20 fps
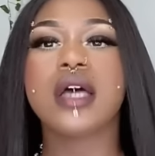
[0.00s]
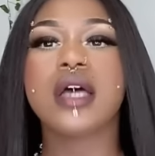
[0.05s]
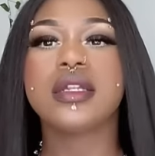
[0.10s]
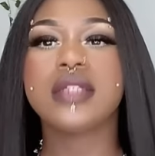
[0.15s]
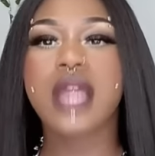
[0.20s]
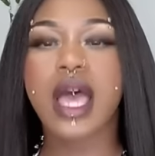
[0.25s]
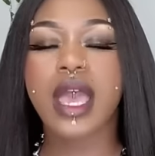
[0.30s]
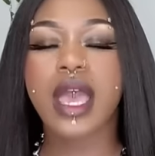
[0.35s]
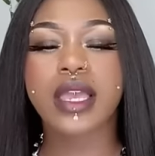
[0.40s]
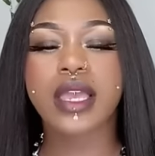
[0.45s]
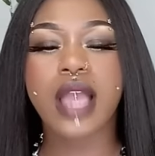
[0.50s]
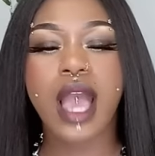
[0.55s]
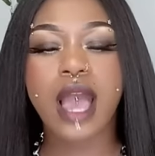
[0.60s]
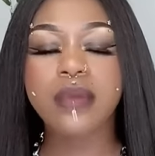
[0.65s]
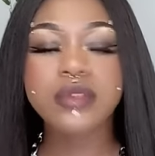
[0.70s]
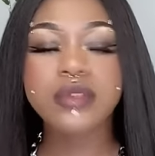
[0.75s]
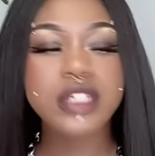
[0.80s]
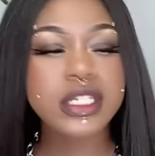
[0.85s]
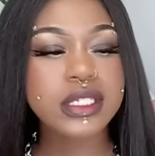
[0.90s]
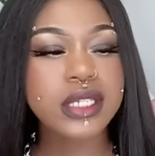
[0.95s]
Like,
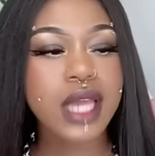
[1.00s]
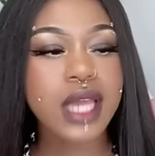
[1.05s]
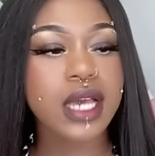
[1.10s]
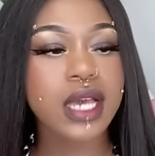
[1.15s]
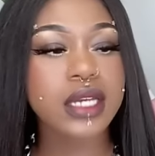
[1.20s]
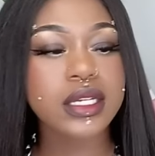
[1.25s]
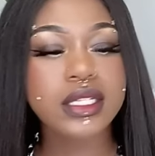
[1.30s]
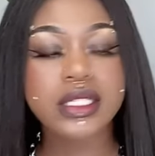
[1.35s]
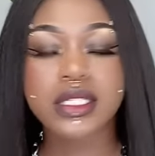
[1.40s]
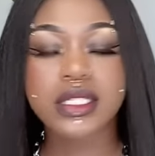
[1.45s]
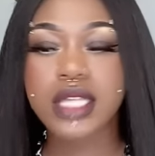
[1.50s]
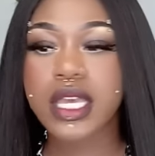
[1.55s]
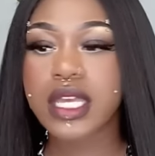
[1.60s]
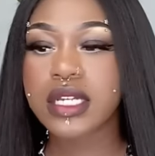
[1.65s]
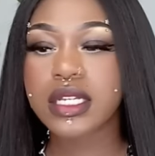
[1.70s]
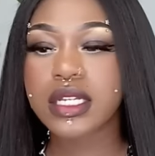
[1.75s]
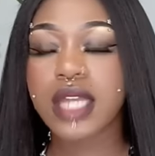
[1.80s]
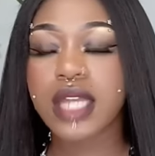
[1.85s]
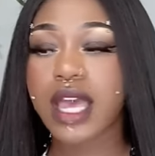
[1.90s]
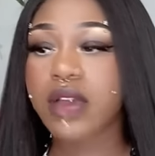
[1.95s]
I'm just not
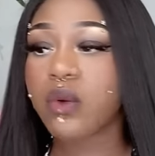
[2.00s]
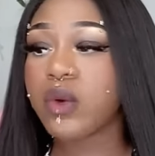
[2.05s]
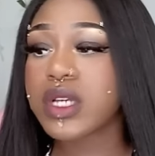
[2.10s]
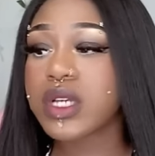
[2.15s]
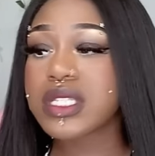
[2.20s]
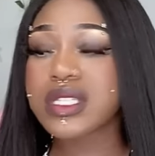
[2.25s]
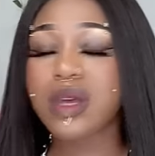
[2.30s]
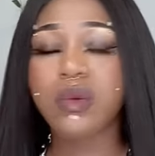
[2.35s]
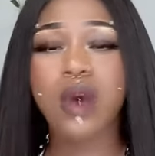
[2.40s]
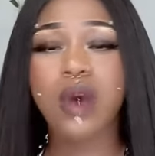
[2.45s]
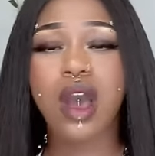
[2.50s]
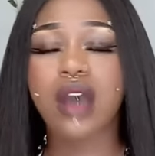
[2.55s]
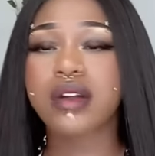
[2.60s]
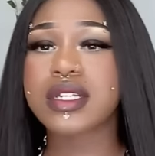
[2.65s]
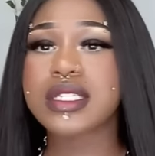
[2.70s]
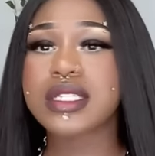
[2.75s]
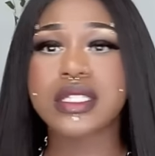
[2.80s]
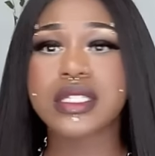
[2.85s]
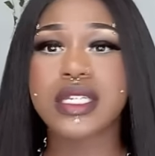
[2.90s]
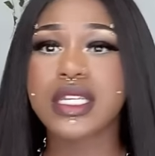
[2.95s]
understanding, like, what's up with all the
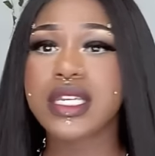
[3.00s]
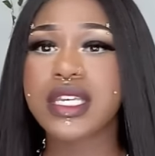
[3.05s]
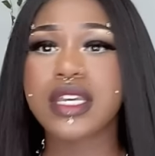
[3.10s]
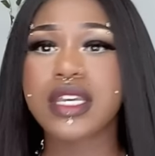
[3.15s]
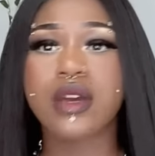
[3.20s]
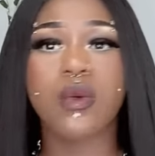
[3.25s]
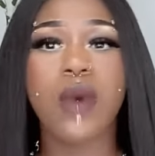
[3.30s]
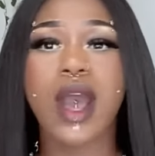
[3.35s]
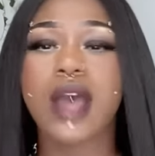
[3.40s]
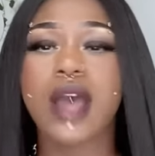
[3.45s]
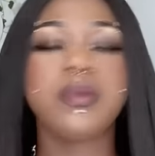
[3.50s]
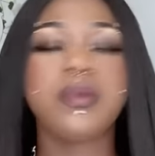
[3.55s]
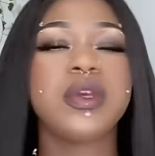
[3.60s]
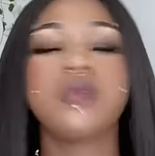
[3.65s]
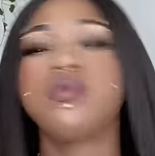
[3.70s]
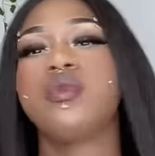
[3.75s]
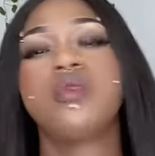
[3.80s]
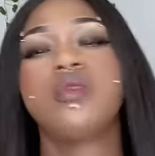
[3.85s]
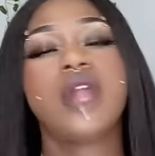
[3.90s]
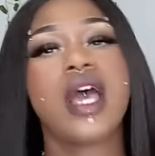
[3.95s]
sneaking? Why
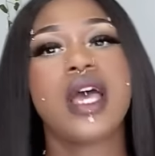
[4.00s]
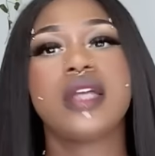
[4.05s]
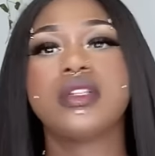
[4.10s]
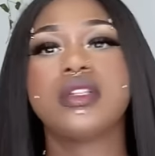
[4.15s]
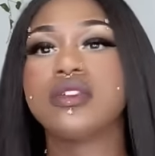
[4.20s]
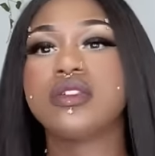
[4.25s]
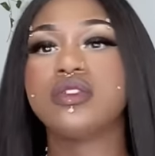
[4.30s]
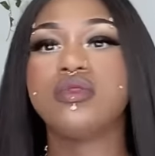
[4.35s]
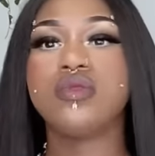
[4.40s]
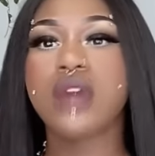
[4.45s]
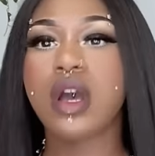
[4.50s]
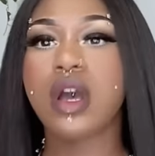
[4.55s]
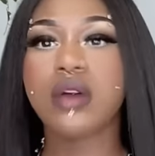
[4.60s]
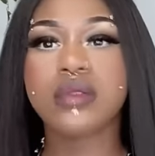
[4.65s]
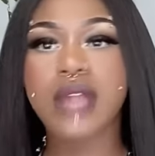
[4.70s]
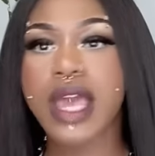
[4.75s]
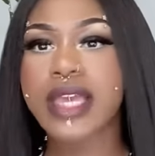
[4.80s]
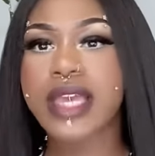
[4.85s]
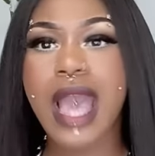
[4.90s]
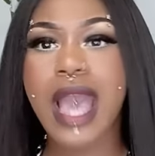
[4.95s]
people not, you know,
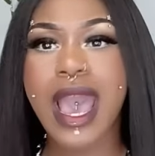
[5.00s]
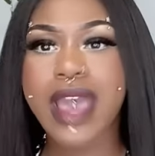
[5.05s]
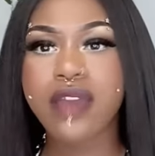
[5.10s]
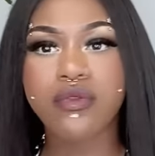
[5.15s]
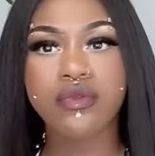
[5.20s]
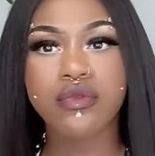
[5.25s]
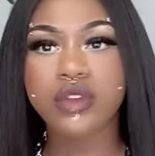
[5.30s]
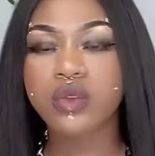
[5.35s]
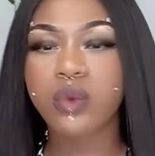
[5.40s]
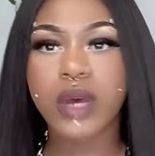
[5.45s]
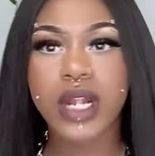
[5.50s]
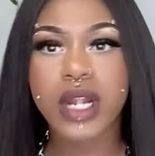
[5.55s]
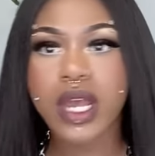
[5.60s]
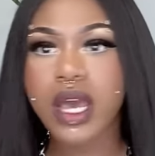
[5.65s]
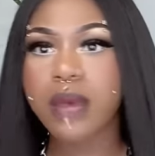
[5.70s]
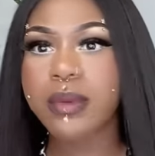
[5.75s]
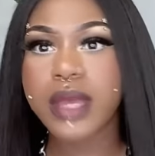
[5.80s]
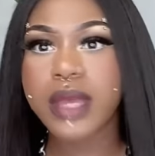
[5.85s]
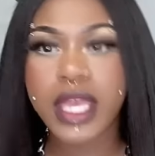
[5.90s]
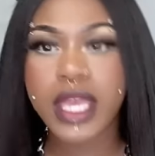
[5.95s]
like Ivory, what
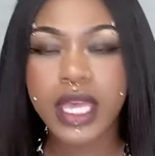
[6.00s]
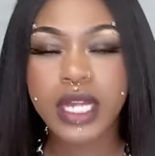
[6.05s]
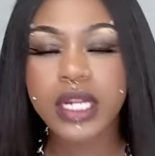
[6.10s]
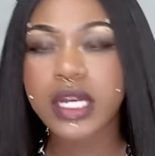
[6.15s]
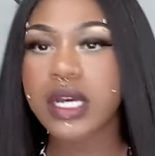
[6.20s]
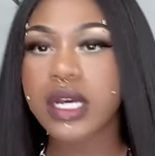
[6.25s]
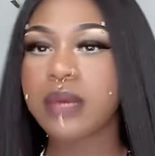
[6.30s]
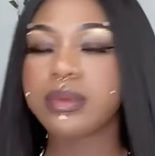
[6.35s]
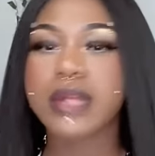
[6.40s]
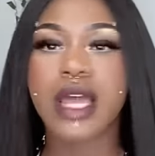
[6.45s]
up? Head up.